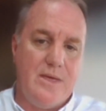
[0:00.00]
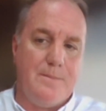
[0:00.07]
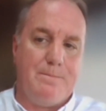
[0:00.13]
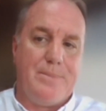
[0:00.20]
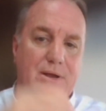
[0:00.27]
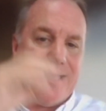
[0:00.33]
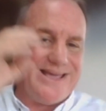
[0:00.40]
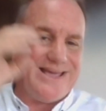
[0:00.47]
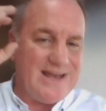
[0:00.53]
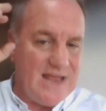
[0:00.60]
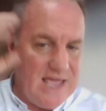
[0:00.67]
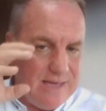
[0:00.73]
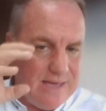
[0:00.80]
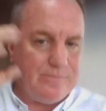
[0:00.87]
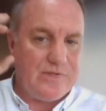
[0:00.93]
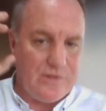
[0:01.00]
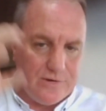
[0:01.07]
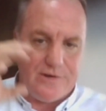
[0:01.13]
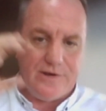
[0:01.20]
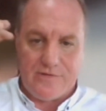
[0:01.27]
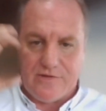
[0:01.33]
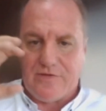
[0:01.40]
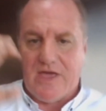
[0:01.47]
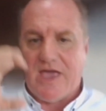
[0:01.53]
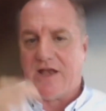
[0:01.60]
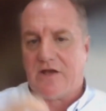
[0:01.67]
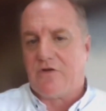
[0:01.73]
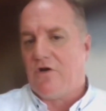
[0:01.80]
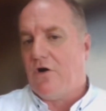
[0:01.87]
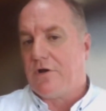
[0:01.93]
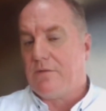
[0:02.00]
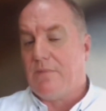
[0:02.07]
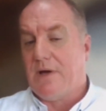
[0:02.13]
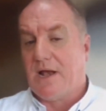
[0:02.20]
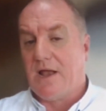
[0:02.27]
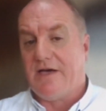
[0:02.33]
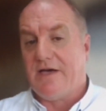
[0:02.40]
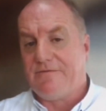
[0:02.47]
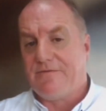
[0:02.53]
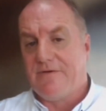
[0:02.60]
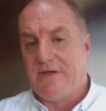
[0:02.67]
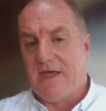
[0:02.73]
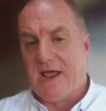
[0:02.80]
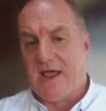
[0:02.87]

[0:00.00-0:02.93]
but I can absolutely see the hand of God in my life.